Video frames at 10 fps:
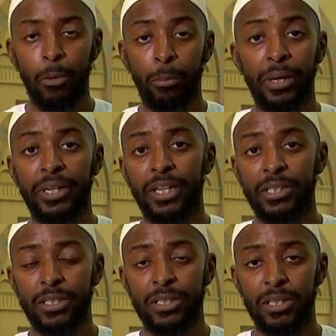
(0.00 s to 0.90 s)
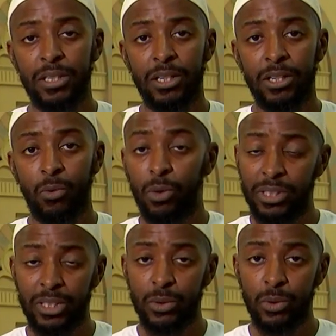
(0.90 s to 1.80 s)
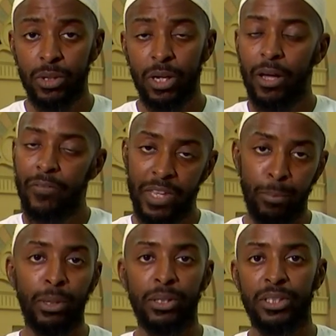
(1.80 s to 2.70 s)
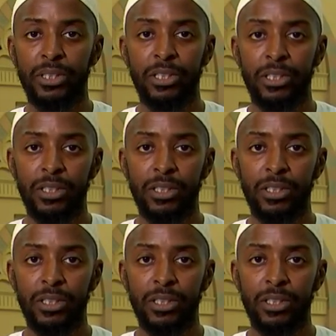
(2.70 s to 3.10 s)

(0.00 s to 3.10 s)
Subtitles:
But yet, what did they do? They plotted.